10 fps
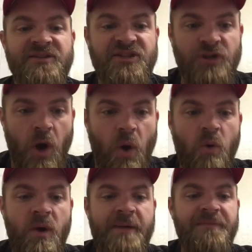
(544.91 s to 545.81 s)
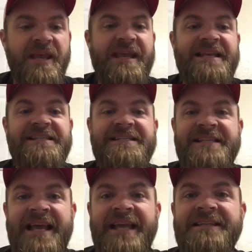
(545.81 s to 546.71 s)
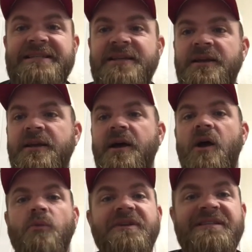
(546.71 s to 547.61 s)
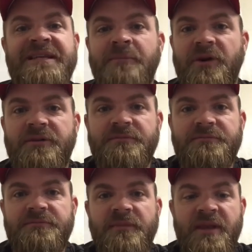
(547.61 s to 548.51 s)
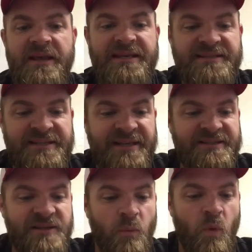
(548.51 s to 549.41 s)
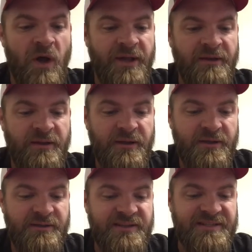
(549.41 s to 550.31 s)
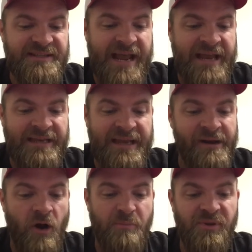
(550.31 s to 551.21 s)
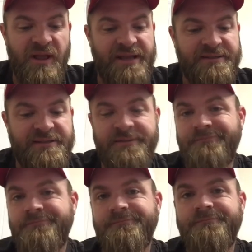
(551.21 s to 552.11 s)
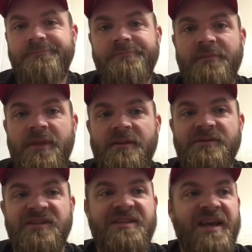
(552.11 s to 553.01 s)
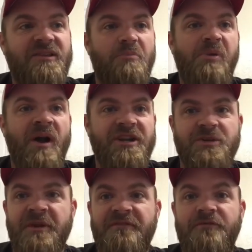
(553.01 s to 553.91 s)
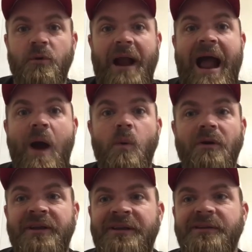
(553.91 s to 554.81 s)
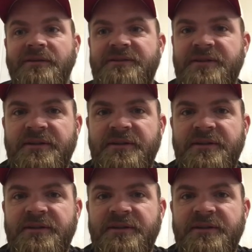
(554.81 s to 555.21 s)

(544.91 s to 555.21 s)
So he sent a redeemer. He sent someone to stand in our place, to take the punishment for our guilt.